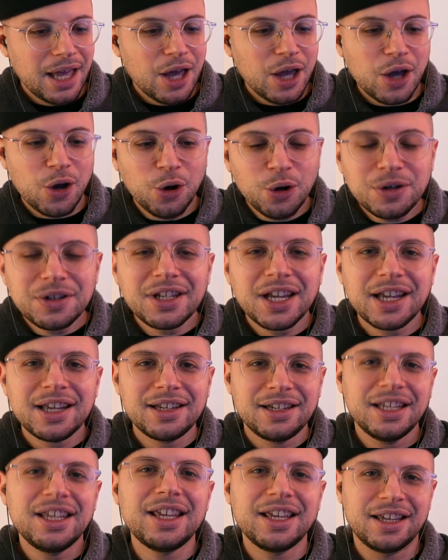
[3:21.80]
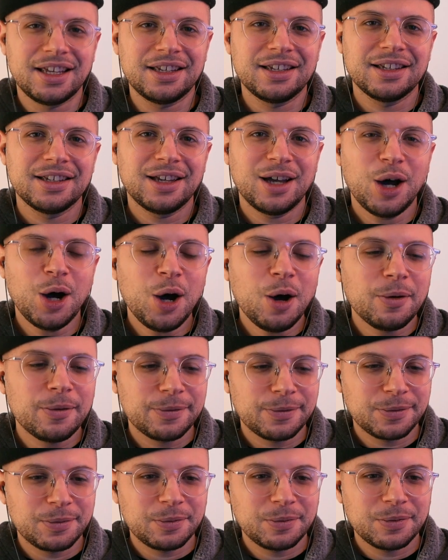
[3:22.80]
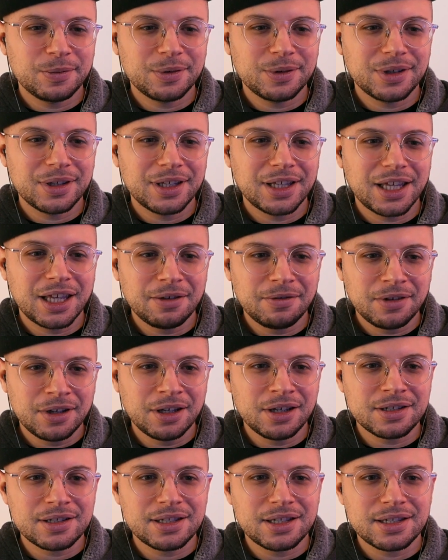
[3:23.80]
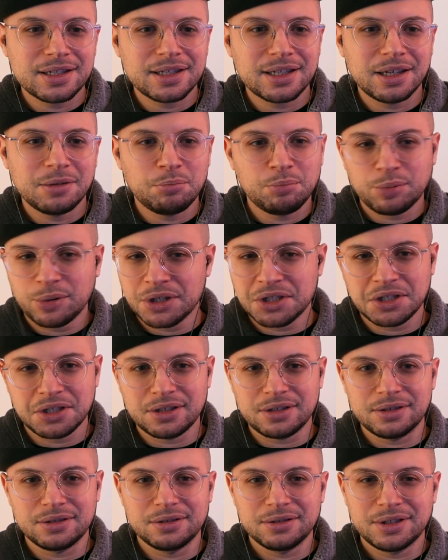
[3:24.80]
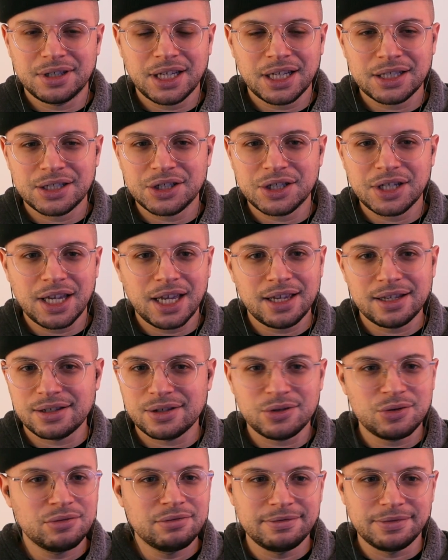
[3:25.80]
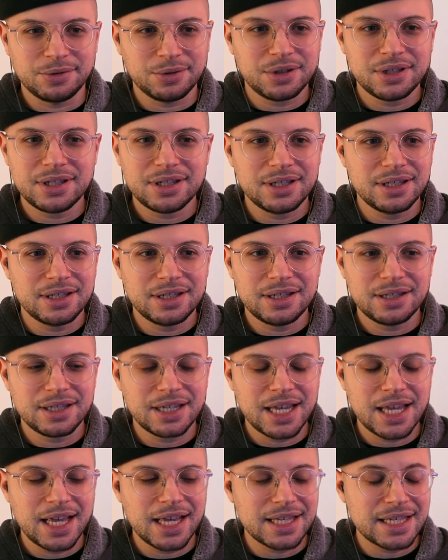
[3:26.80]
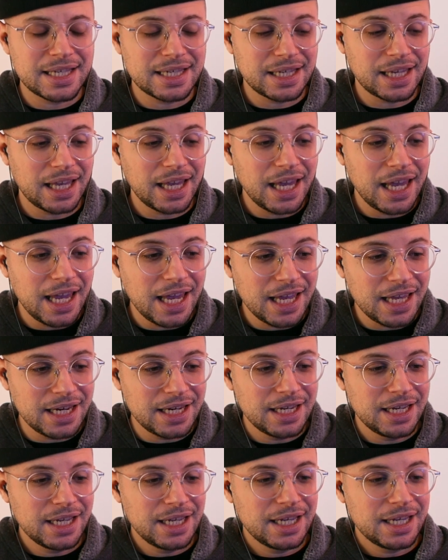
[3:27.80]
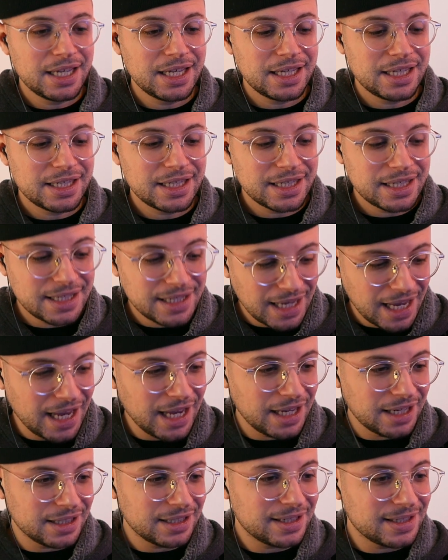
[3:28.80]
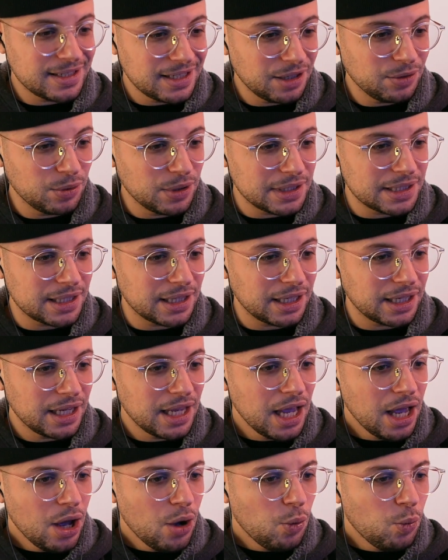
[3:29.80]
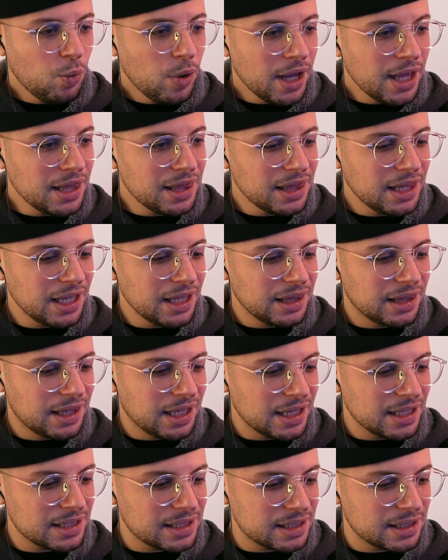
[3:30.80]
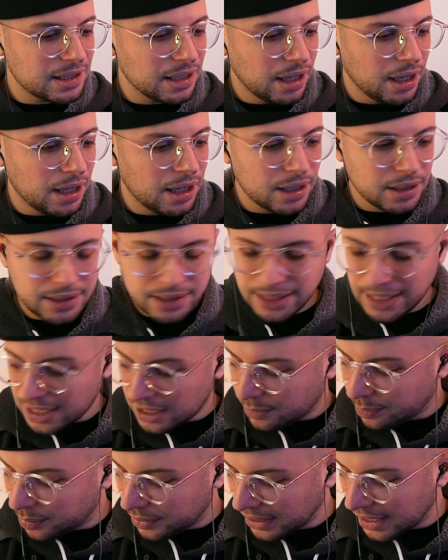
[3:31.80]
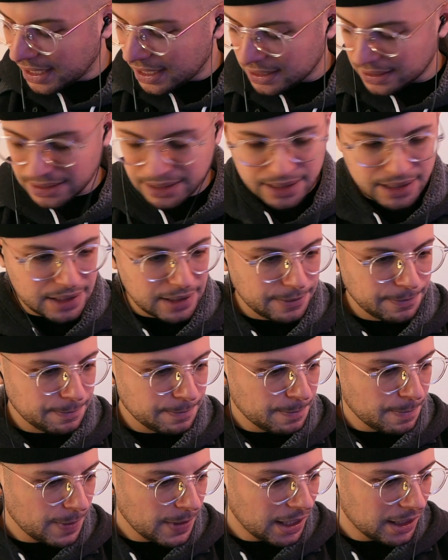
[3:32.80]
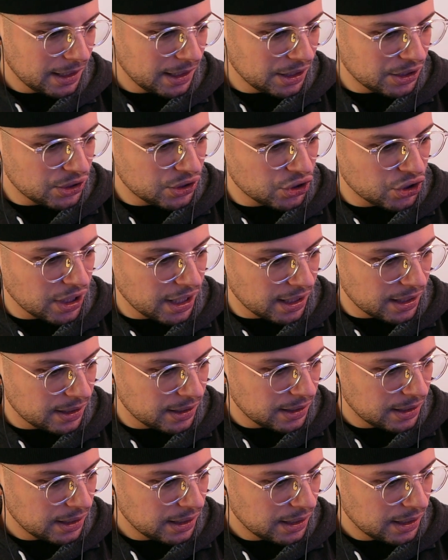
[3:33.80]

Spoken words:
Her technique of giving us this impression that she has two voices, it's insane. Seriously. When did this take place? Let's check.